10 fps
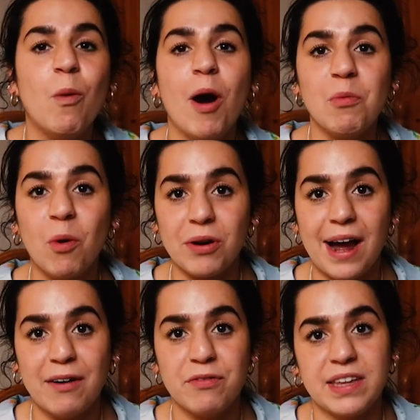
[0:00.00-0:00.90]
what I want
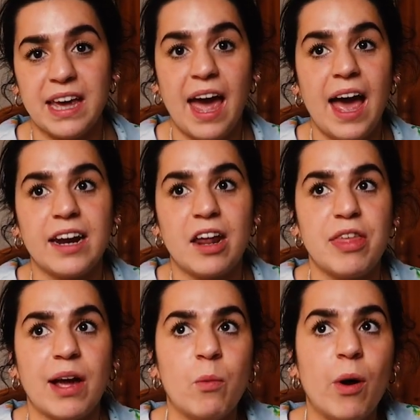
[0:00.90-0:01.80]
out of the year. And I
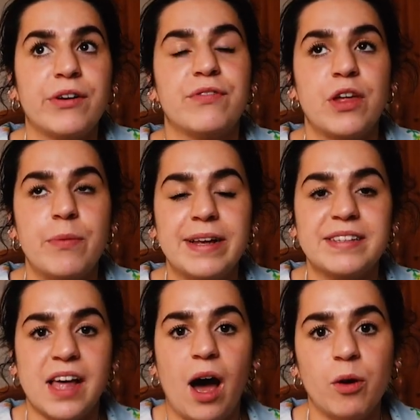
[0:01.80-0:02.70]
think one of them
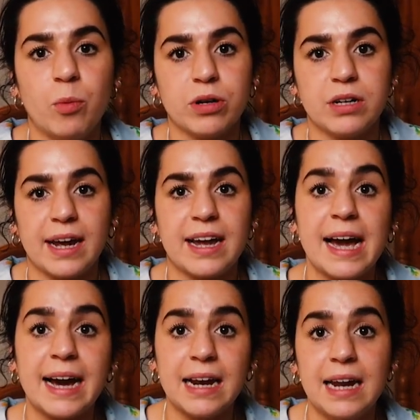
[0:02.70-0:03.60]
is that I want like
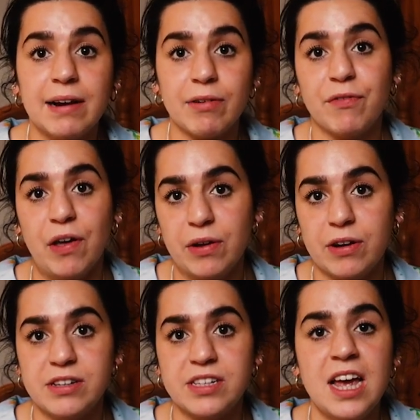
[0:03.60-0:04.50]
a clearer
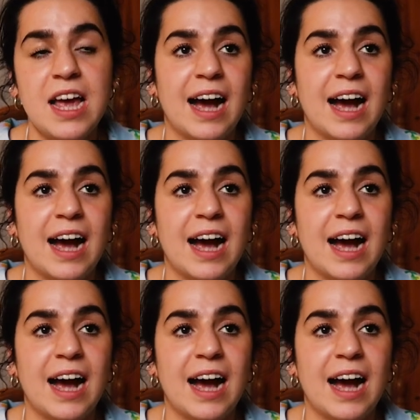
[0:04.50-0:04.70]
focus